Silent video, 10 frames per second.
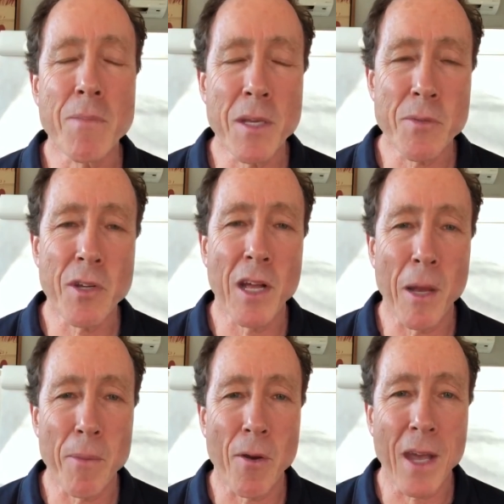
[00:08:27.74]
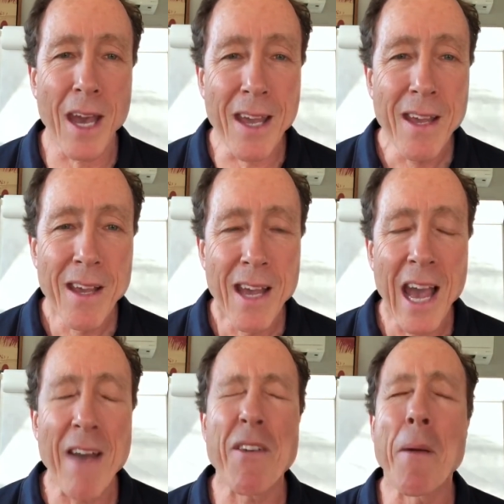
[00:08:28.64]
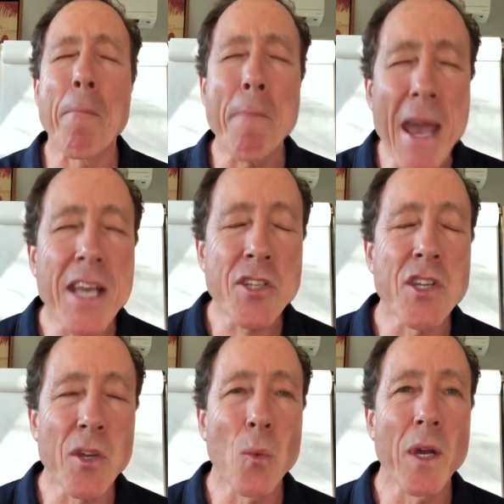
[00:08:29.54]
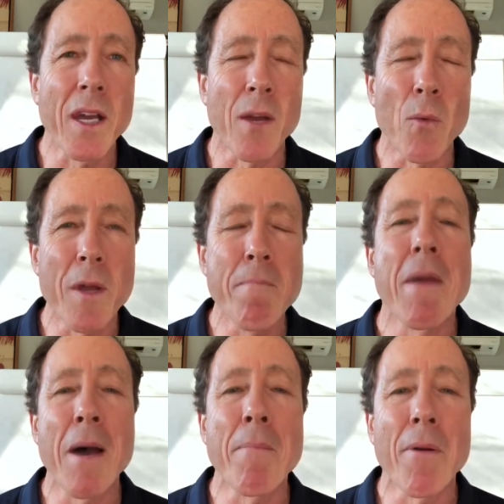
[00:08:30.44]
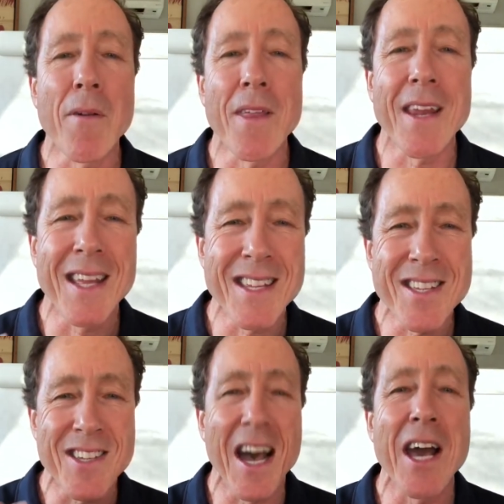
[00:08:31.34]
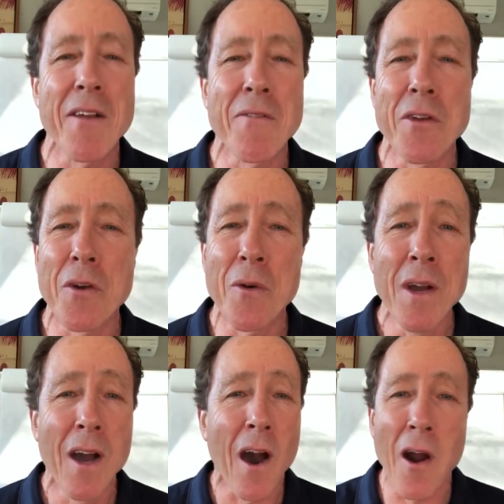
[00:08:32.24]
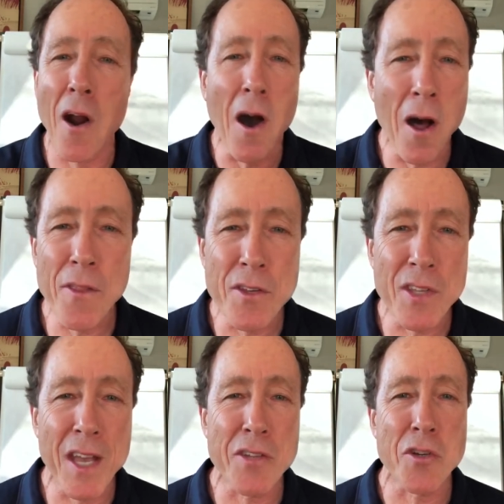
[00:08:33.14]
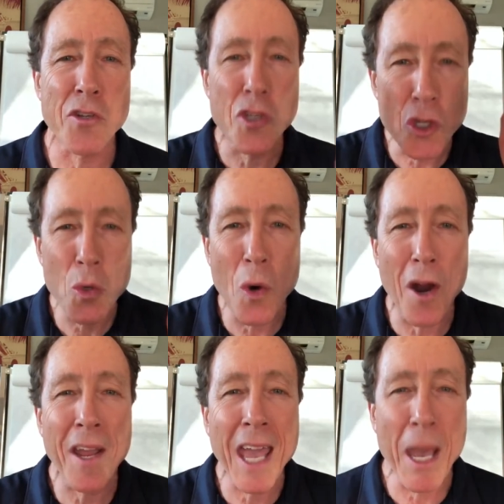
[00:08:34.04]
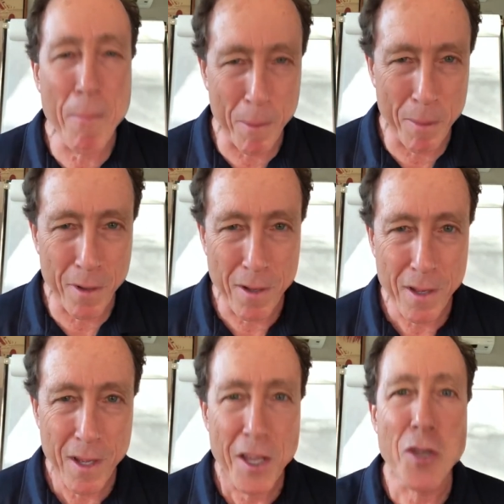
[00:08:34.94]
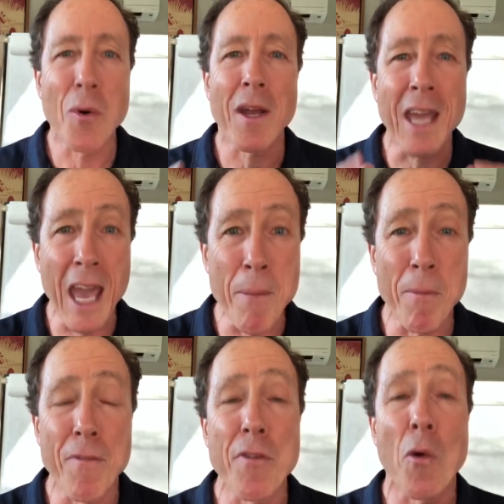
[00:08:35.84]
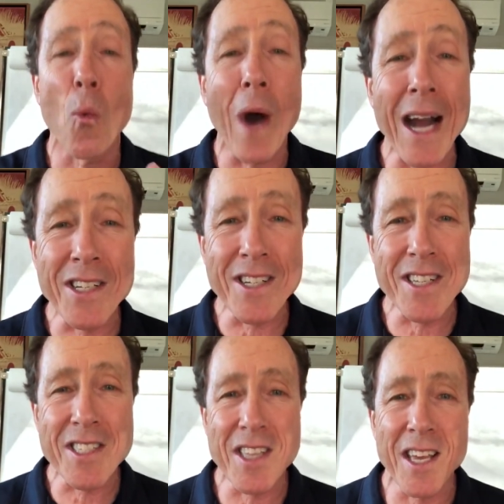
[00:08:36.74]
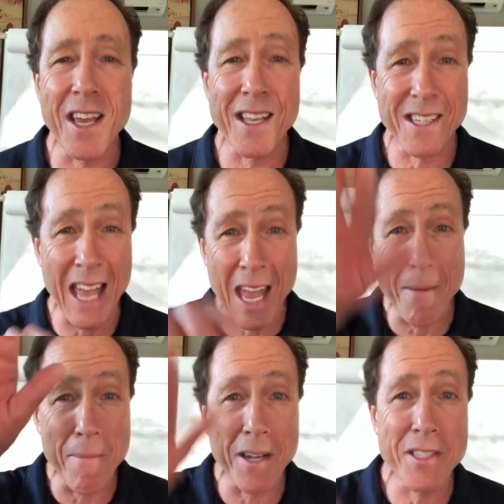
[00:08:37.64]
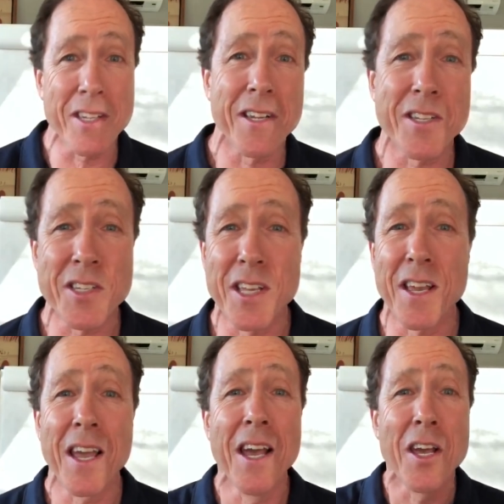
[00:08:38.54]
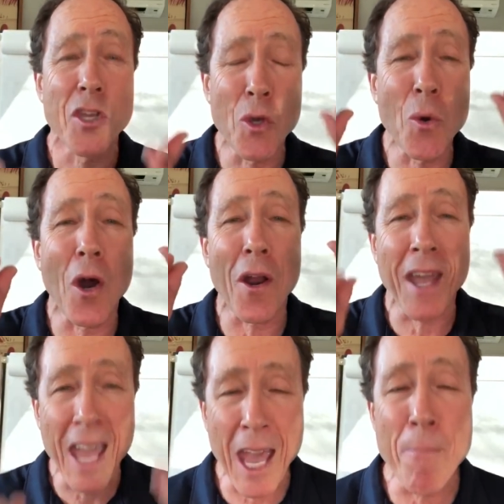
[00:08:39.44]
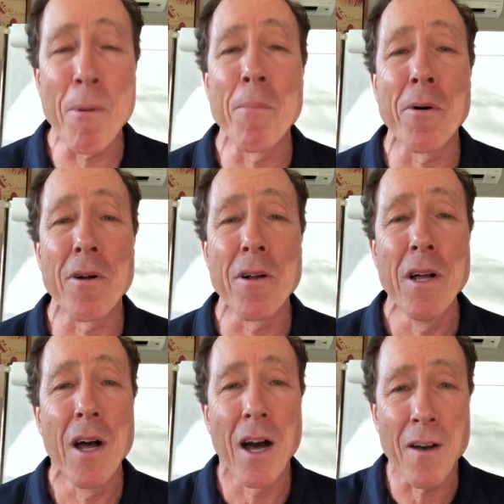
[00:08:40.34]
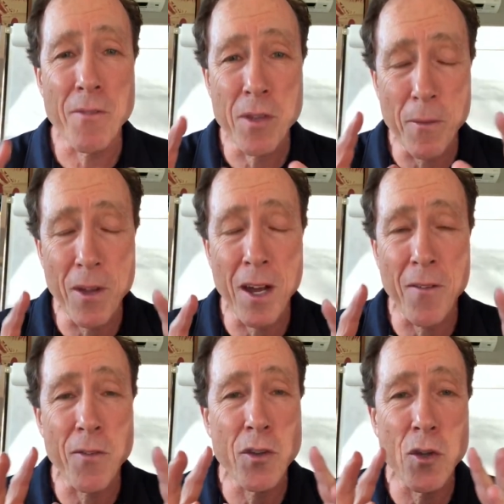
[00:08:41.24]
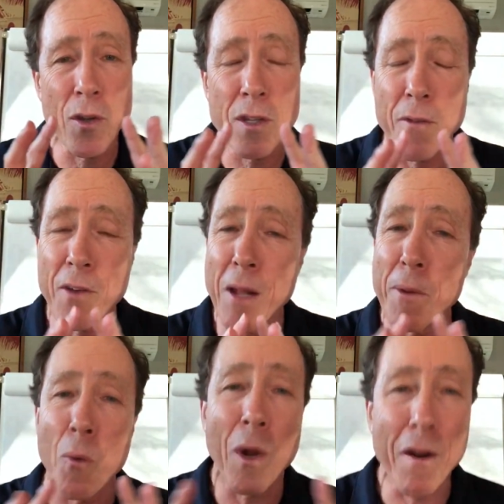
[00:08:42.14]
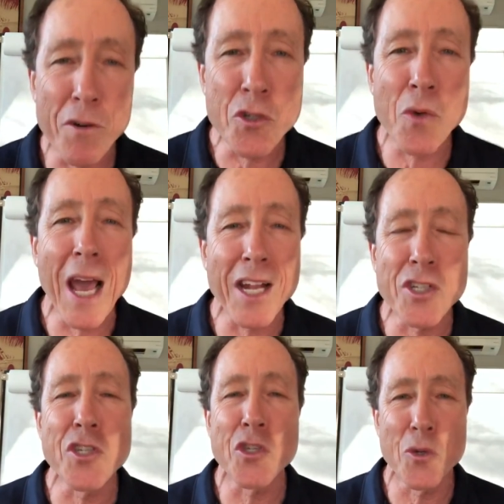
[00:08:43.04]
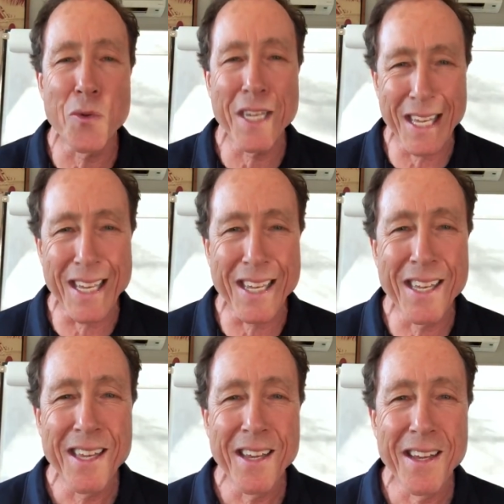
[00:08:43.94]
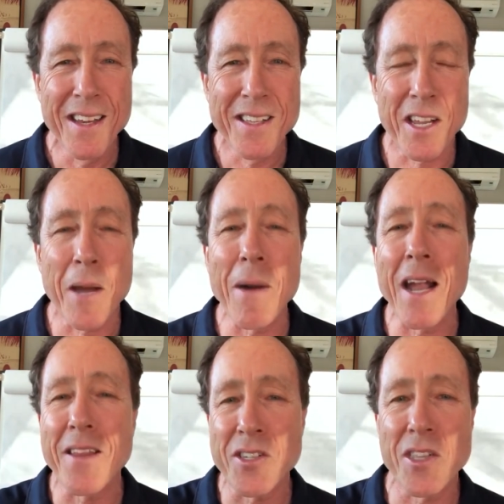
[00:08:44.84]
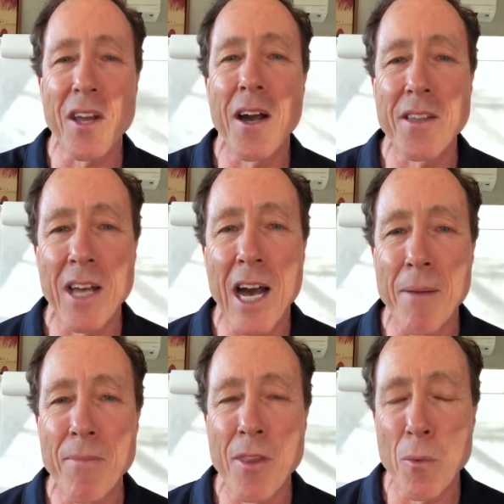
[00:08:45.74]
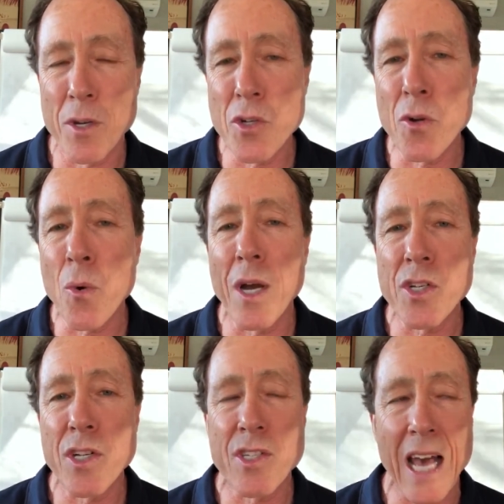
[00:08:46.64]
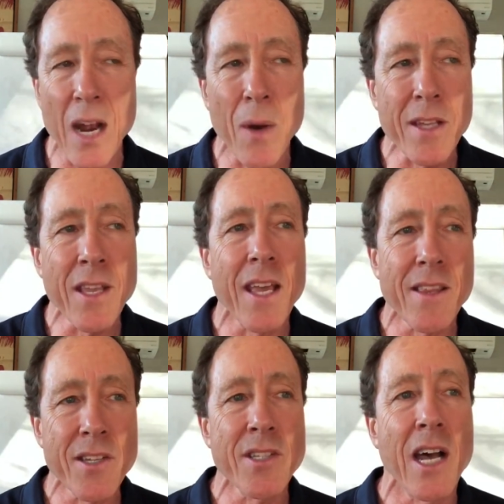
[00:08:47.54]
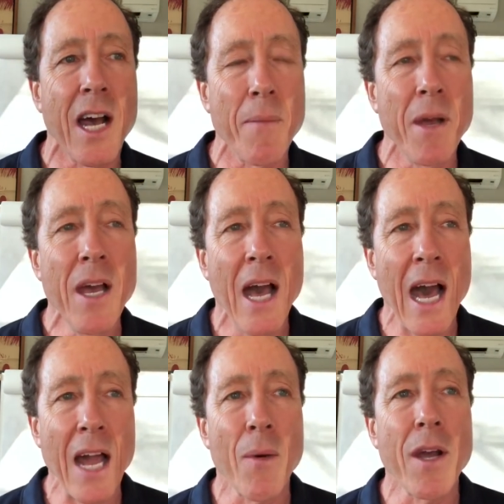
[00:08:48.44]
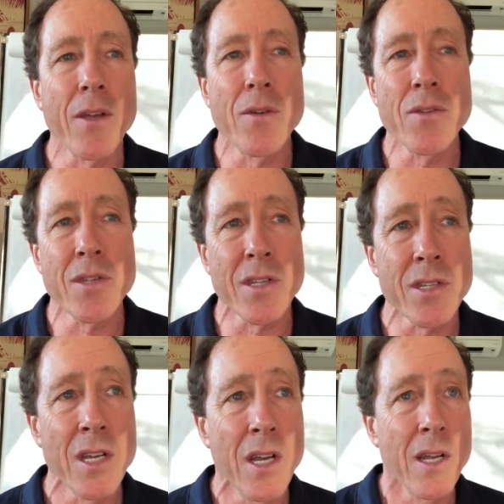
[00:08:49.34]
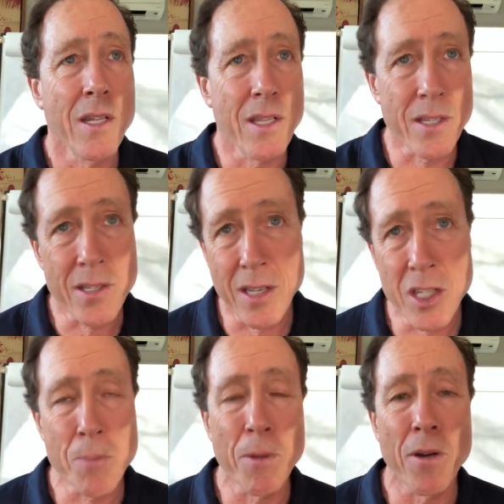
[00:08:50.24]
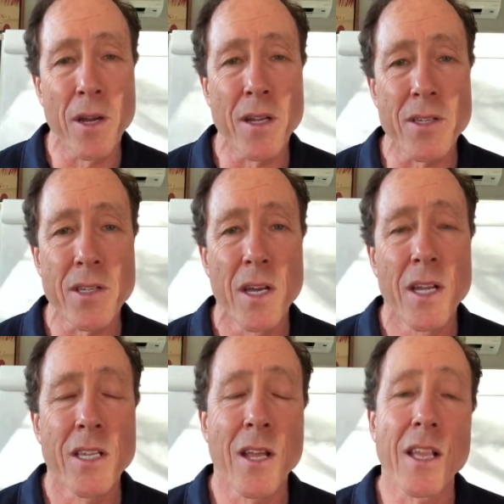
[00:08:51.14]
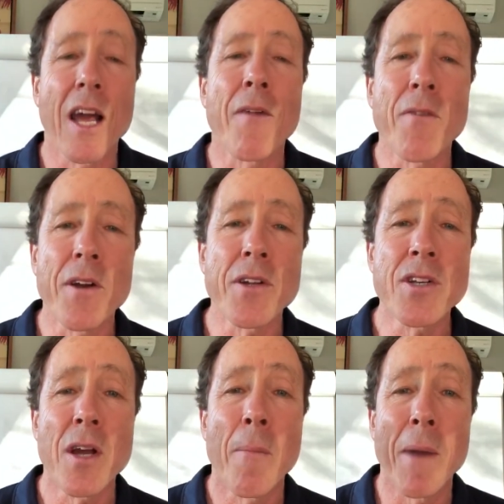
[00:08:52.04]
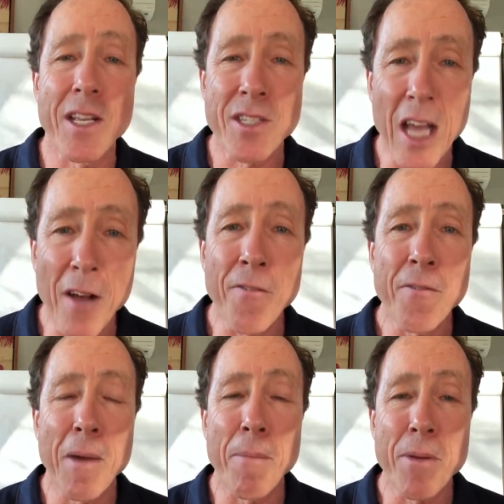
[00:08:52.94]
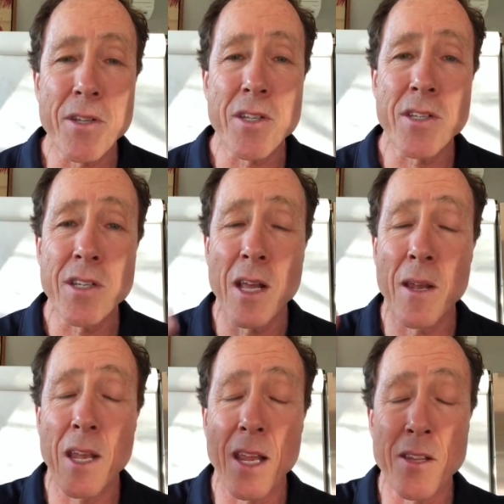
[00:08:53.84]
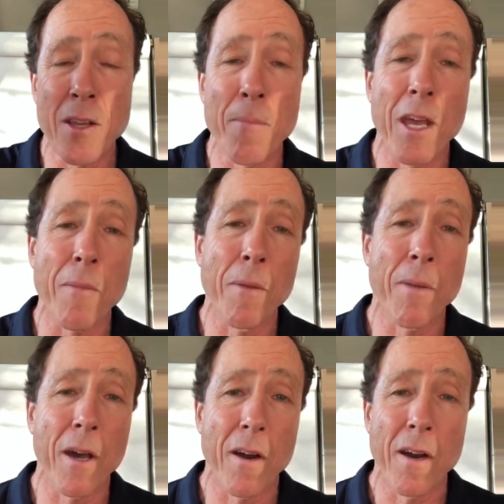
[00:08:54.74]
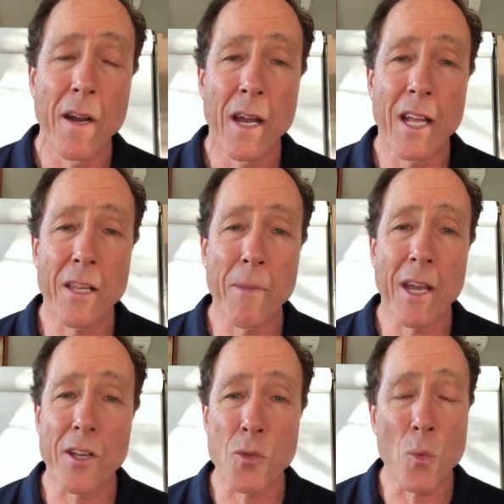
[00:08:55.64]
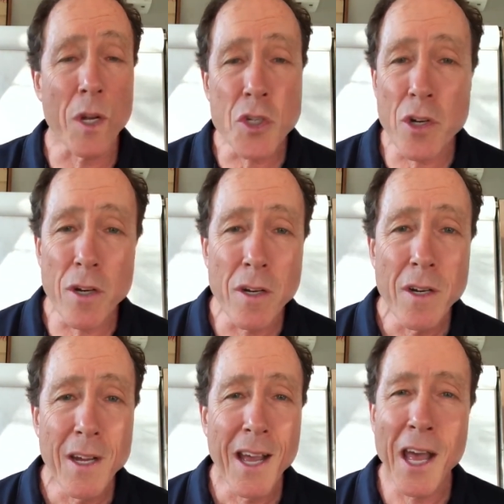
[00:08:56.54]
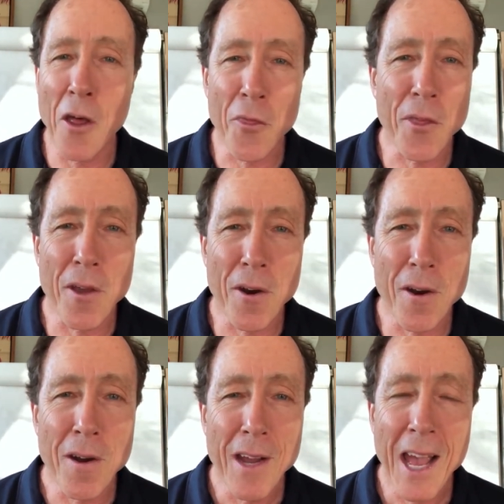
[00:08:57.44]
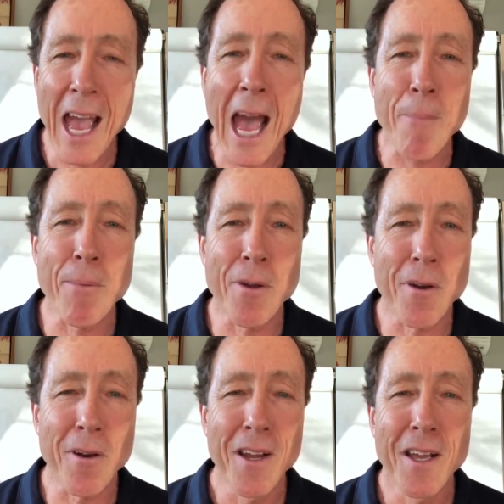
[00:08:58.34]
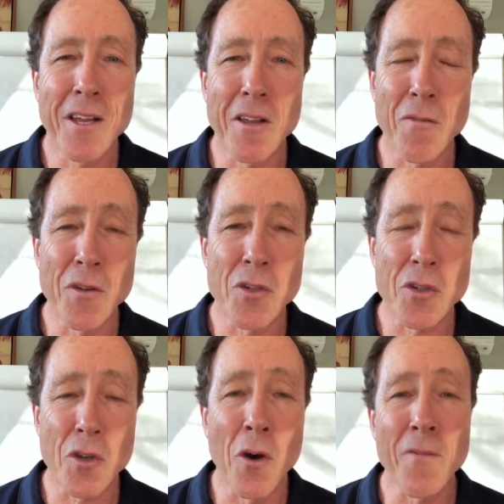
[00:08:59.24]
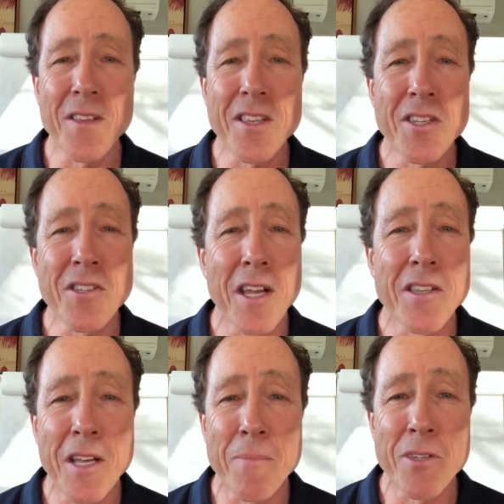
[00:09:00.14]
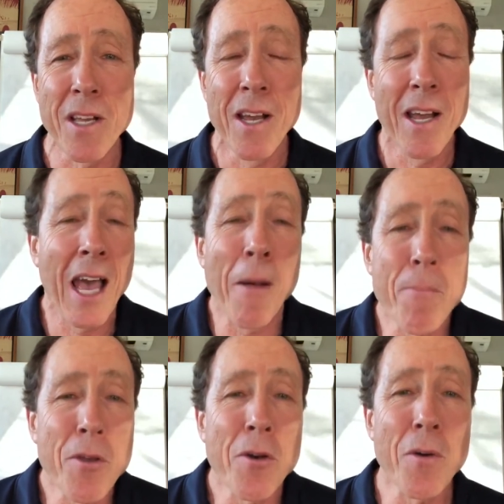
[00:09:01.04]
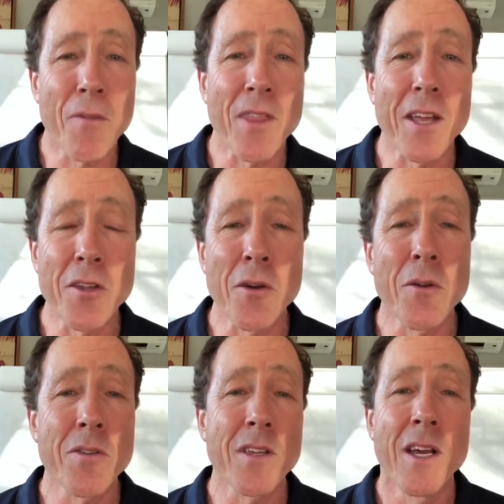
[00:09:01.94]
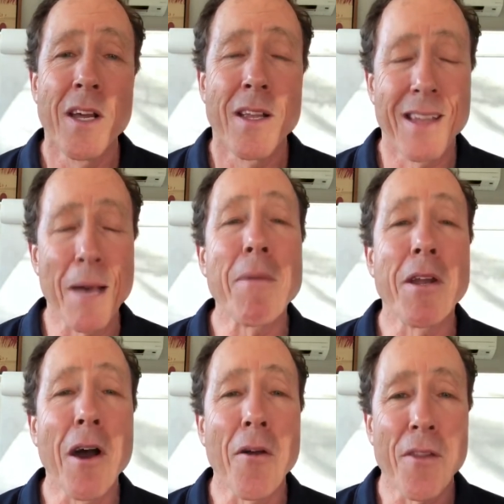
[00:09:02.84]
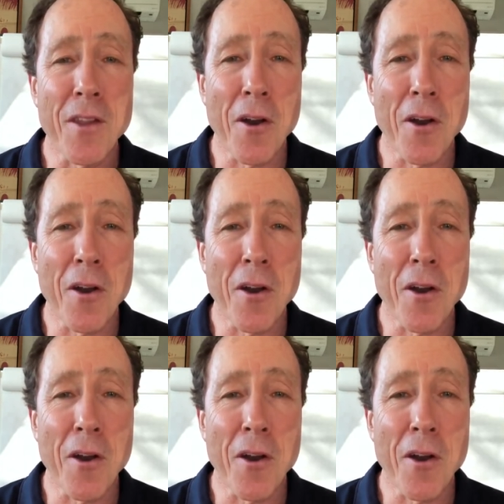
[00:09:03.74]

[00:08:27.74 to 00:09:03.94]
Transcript: tips that'll help you, okay? Have an amazing week. Remember that inside of you are all these answers. You are capable. You are capable. If you're watching this thing, it's 8 minutes into this thing, you are capable of developing whatever strategies you need to come out of this thing on top. The original question is, how do I take this time? How do I use this experience to leverage myself, my business, and to make me better and to make us richer, healthier, happier into the future. So hopefully these 10 tips help you. If they do, let me know